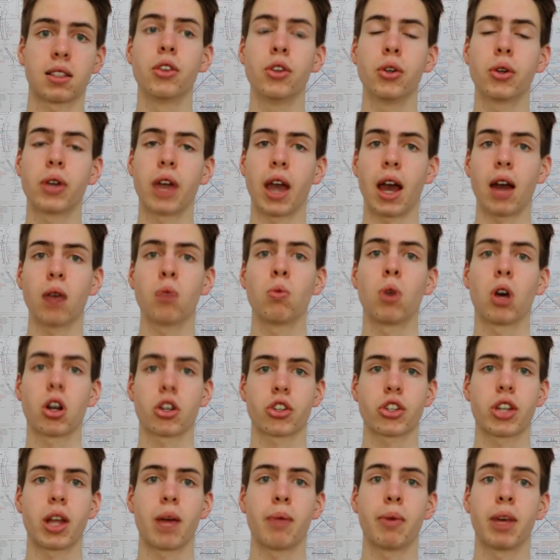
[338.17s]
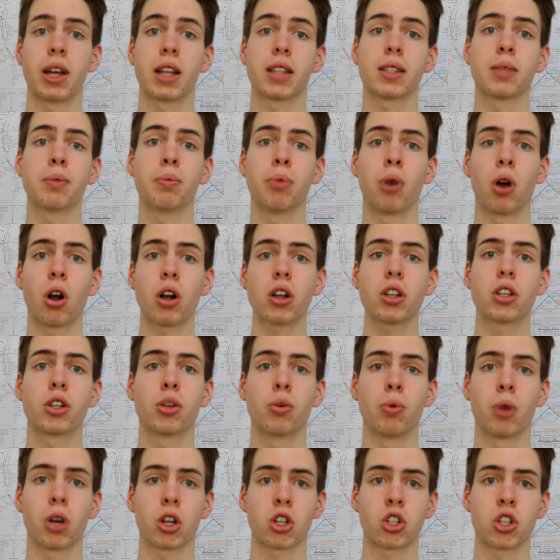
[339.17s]
you can wash them, and it's important to
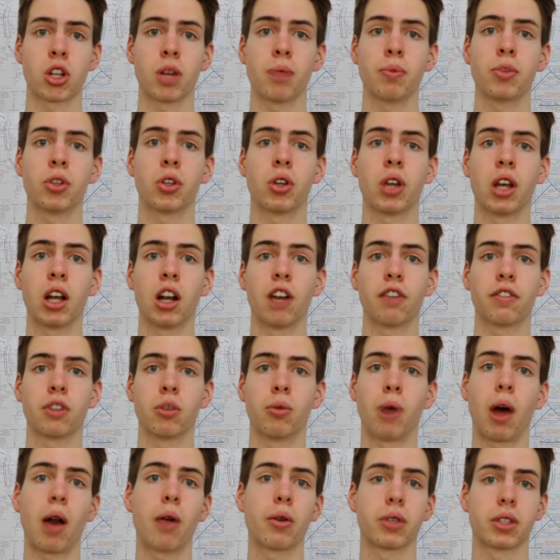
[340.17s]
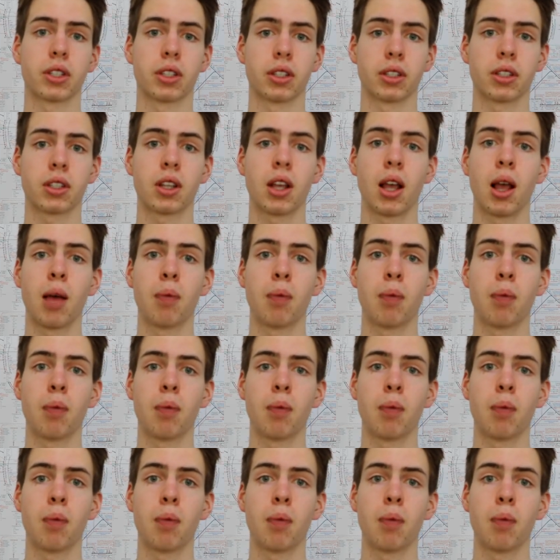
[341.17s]
wash them to kill off the viruses.